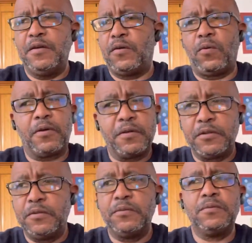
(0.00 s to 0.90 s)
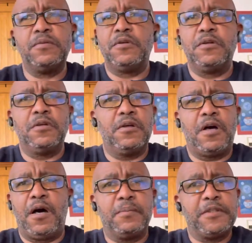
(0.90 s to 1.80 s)
or you,
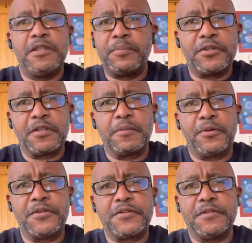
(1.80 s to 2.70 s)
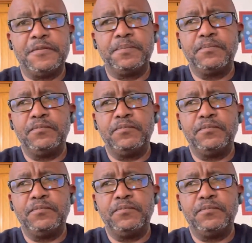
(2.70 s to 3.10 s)
any particular person,